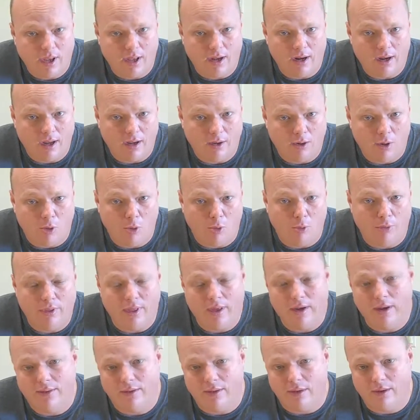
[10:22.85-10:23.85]
And I know
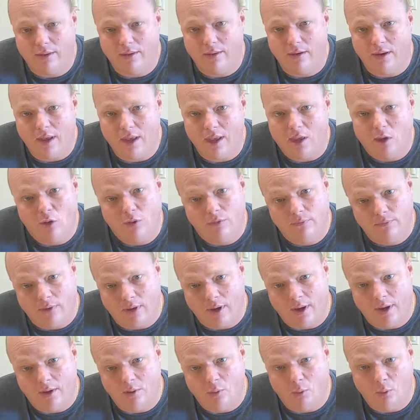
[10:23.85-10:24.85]
that at the end of the day, you'll
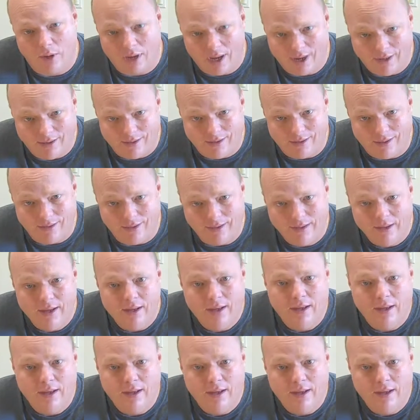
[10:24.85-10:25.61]
find what I did,